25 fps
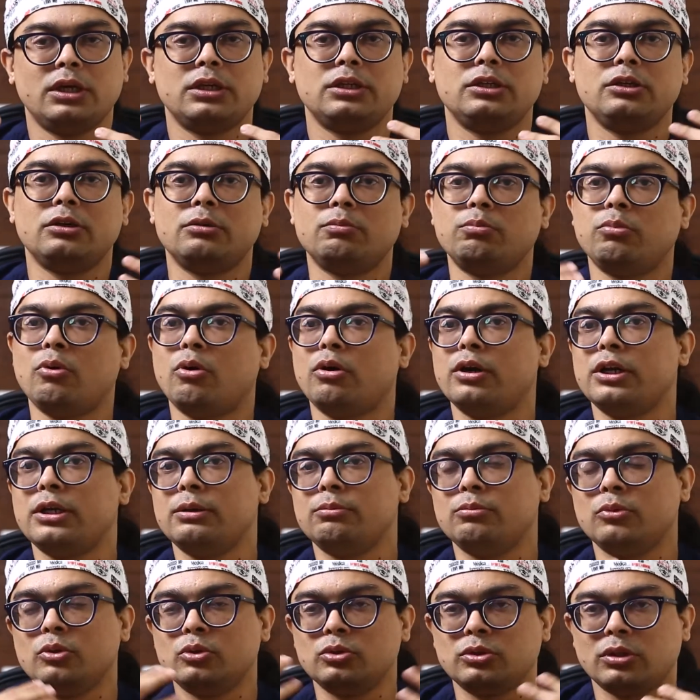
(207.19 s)
your body
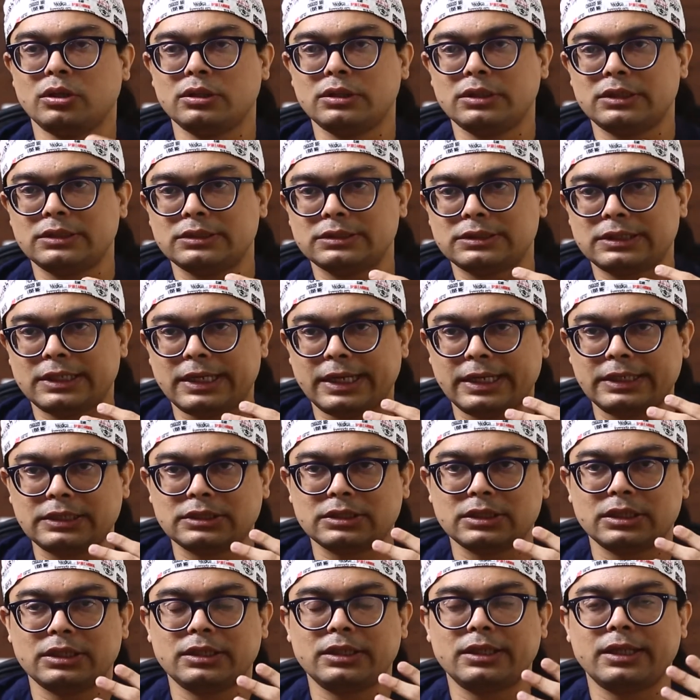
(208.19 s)
moves on these
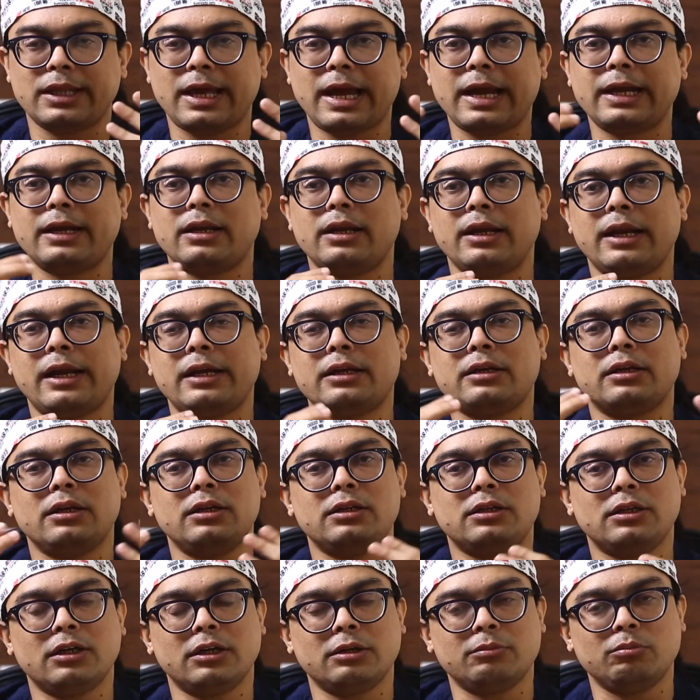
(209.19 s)
sides, and that
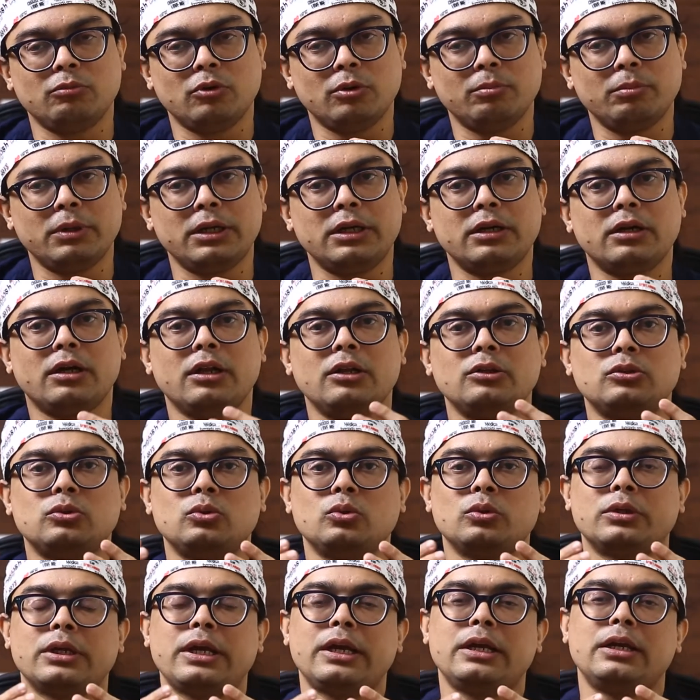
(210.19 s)
lateral tug movement
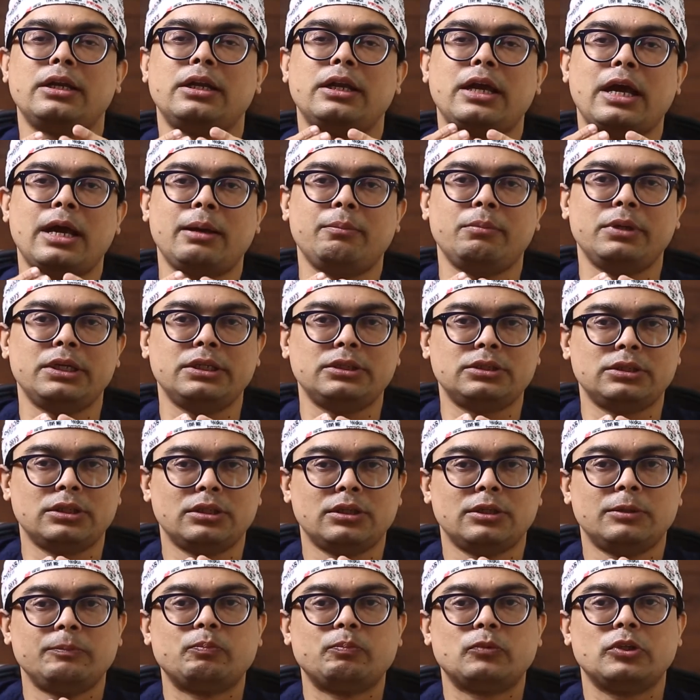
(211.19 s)
also can damage
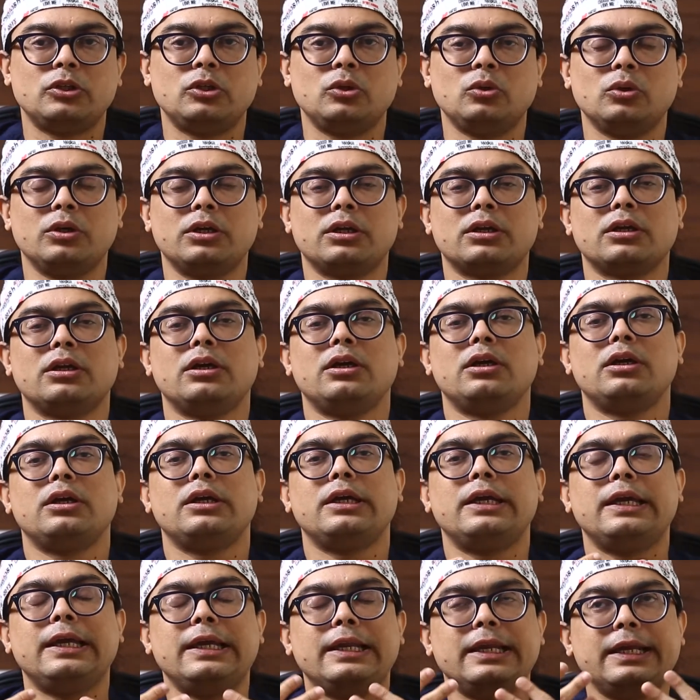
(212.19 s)
your
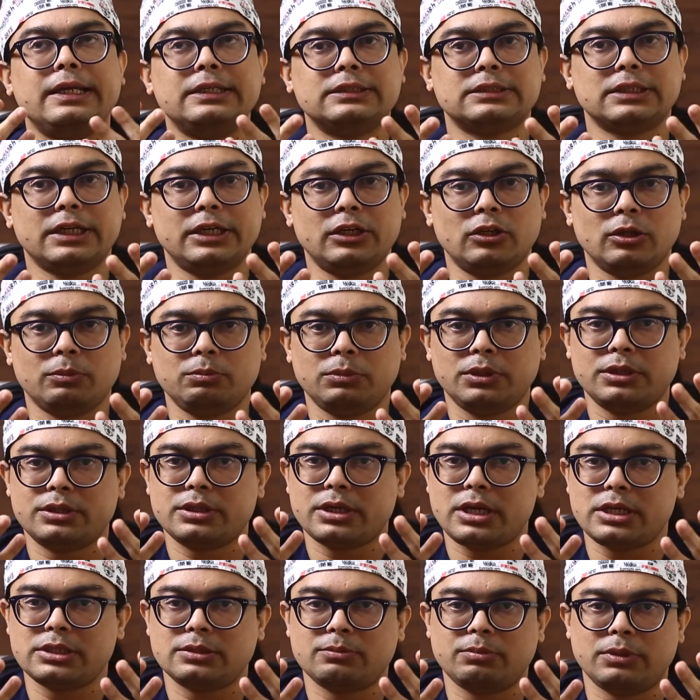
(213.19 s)
healing site of the
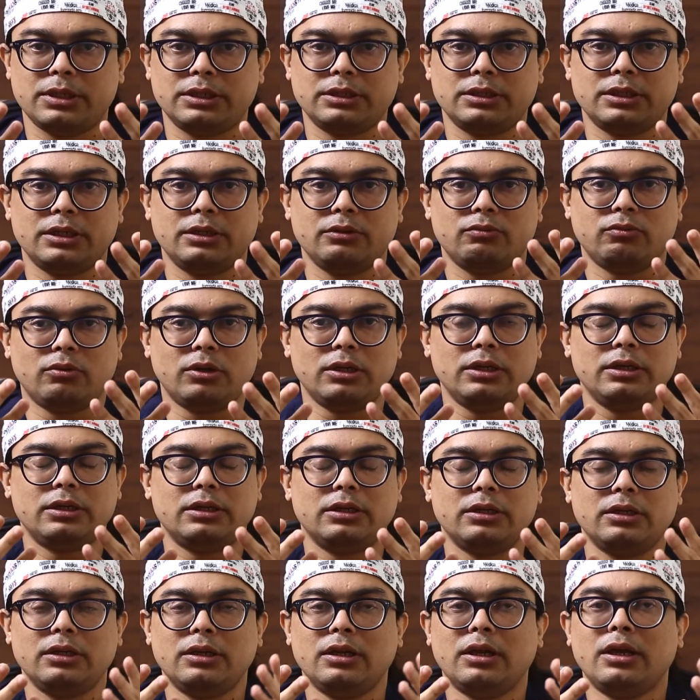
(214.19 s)
transplanted
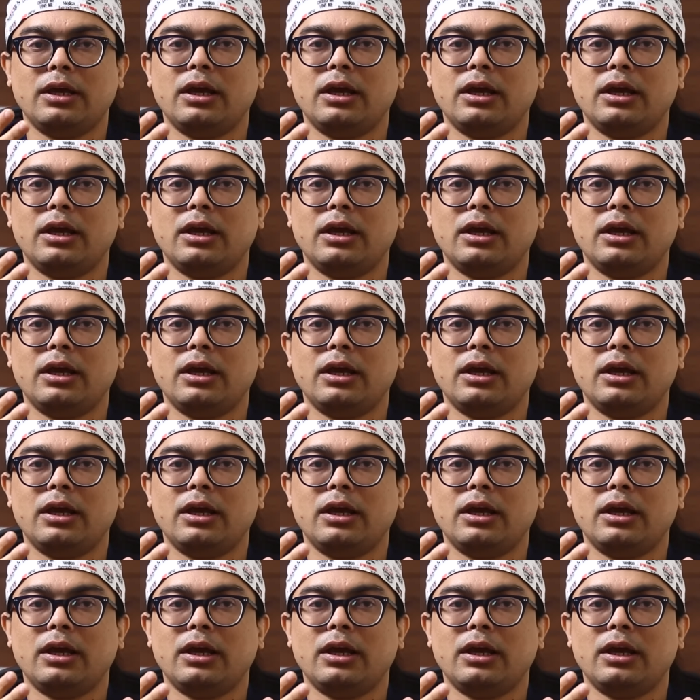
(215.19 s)
follicle.